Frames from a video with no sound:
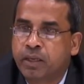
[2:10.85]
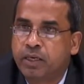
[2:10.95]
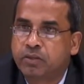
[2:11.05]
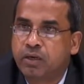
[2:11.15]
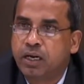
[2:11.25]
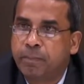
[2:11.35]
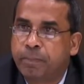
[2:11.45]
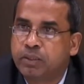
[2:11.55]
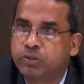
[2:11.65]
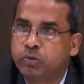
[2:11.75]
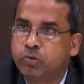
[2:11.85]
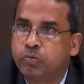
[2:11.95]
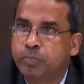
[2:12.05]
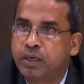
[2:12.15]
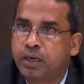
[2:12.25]
at all help us
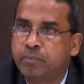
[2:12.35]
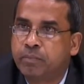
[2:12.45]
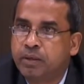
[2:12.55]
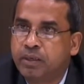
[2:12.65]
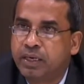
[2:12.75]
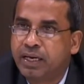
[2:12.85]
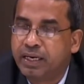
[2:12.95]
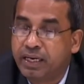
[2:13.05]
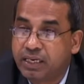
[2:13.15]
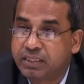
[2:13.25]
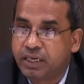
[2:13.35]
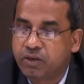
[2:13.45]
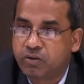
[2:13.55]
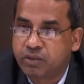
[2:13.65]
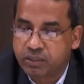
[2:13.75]
to become a real
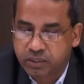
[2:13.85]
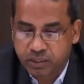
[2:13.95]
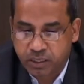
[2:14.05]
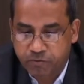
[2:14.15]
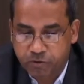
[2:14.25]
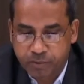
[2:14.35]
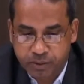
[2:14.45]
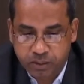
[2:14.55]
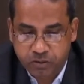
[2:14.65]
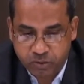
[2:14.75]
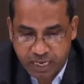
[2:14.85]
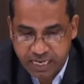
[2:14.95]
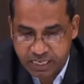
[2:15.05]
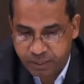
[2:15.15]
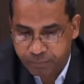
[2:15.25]
stakeholders in the information
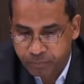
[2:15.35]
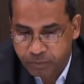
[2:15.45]
society.